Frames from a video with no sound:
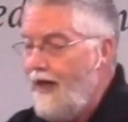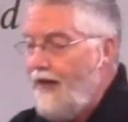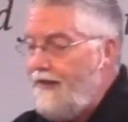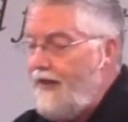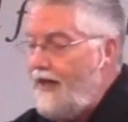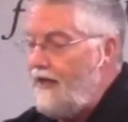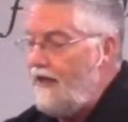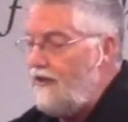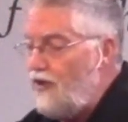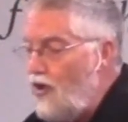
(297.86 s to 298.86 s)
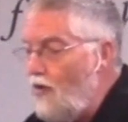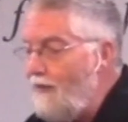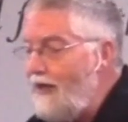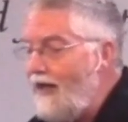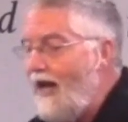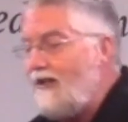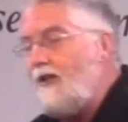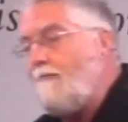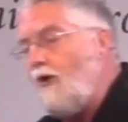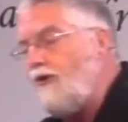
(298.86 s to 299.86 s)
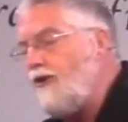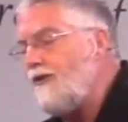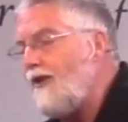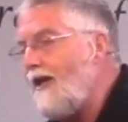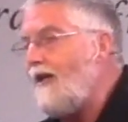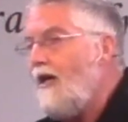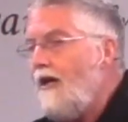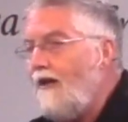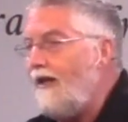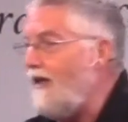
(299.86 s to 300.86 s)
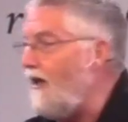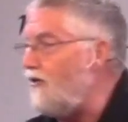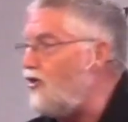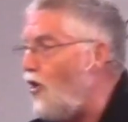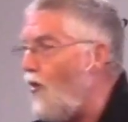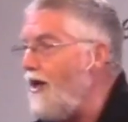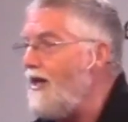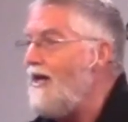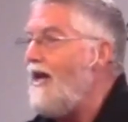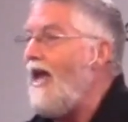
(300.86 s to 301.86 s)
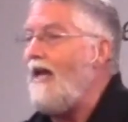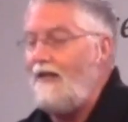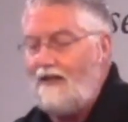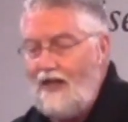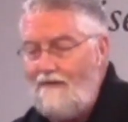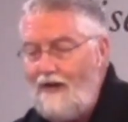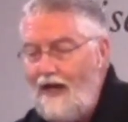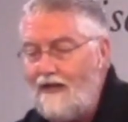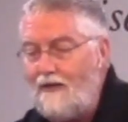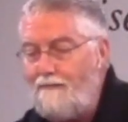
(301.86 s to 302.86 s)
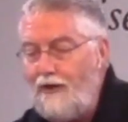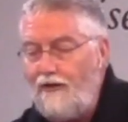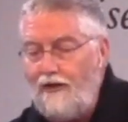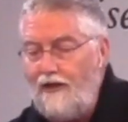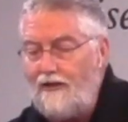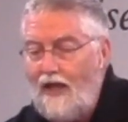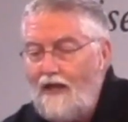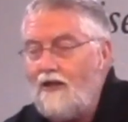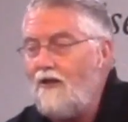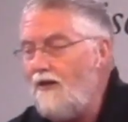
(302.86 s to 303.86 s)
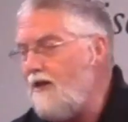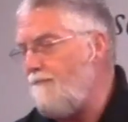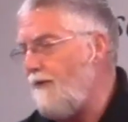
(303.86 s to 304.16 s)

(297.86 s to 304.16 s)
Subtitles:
that it is human, it has emotions like a joy, and it even has abilities that it could leap